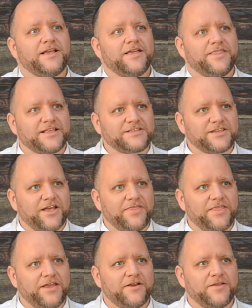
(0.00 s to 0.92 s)
that's
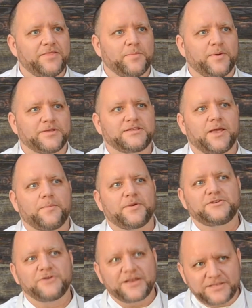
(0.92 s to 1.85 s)
on there, the
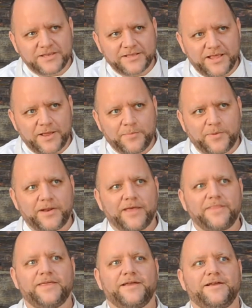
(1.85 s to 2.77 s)
balsamic dressing that I put
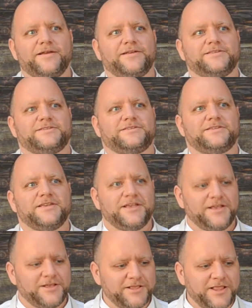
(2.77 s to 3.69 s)
on there. It's
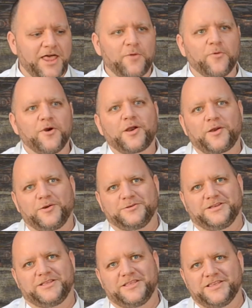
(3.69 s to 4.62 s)
a lot of work
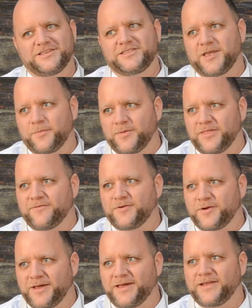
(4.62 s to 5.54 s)
goes into this thing, believe it
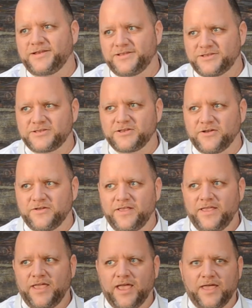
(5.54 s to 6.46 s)
or not. So,
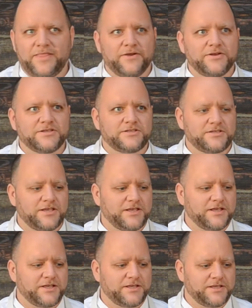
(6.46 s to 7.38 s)
and there is
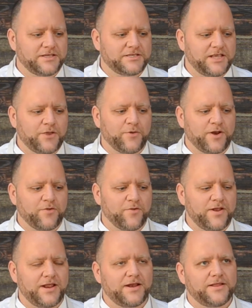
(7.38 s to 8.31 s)
a secret
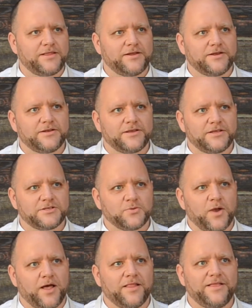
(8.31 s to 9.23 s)
ingredient in there as
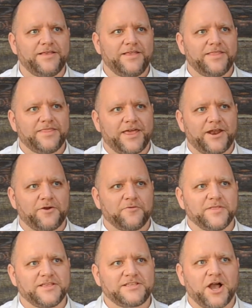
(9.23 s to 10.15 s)
well that I don't
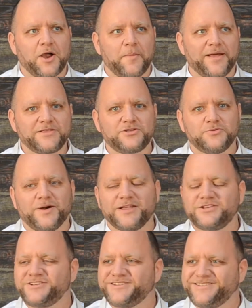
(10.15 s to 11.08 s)
really talk about too much.